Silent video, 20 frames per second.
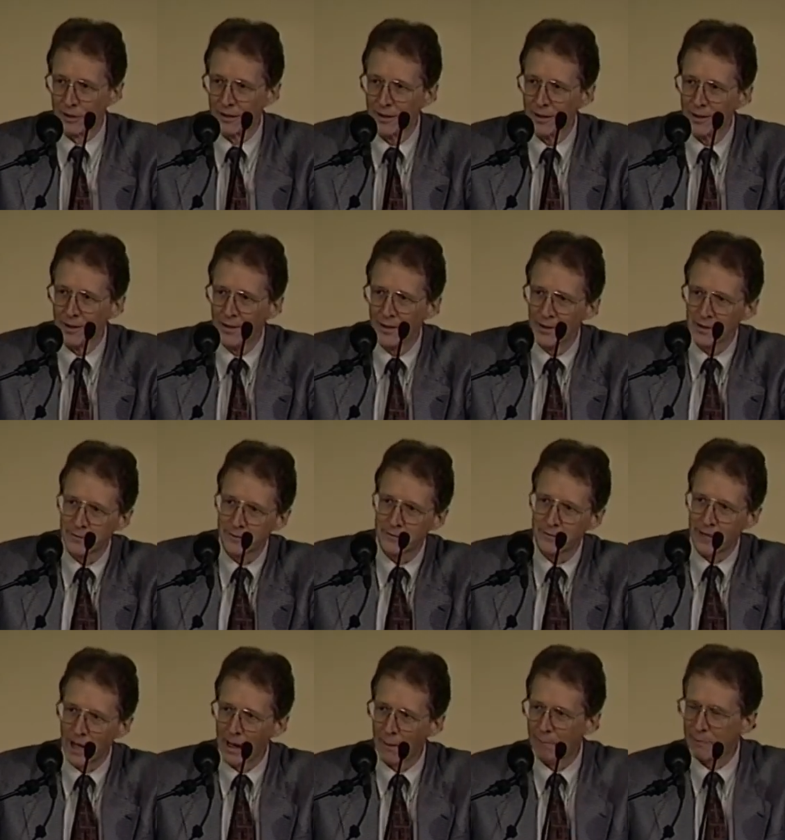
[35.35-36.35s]

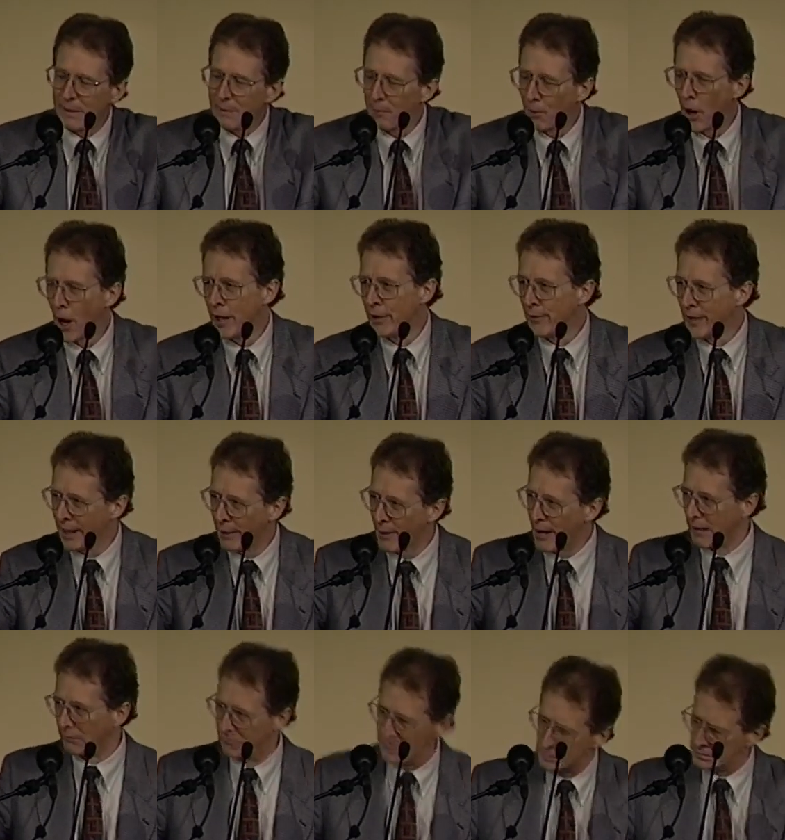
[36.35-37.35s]
What kind of people are you
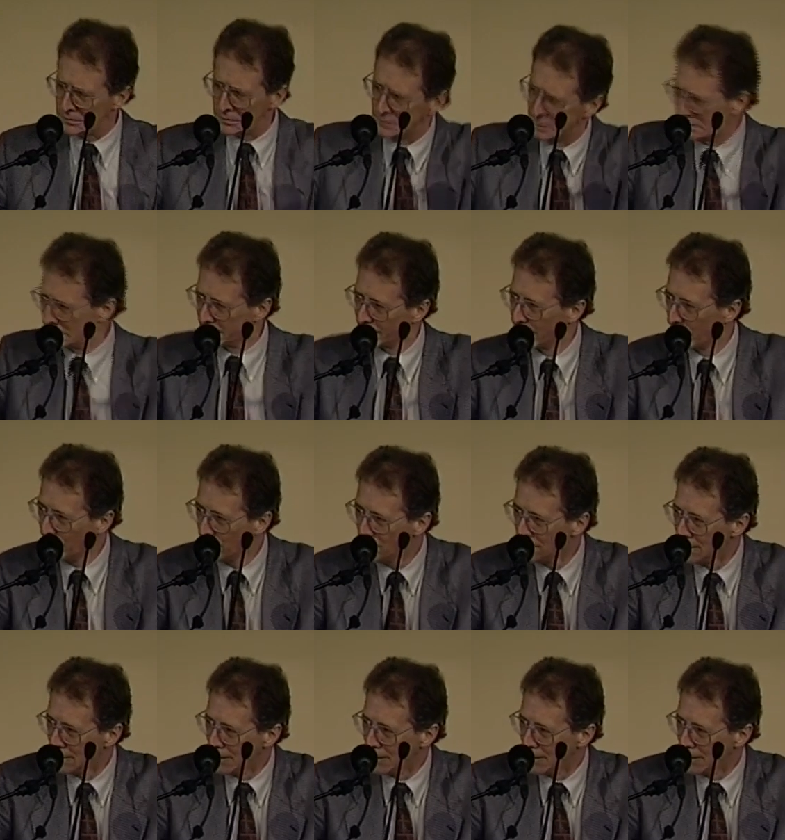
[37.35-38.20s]
anyway? You know?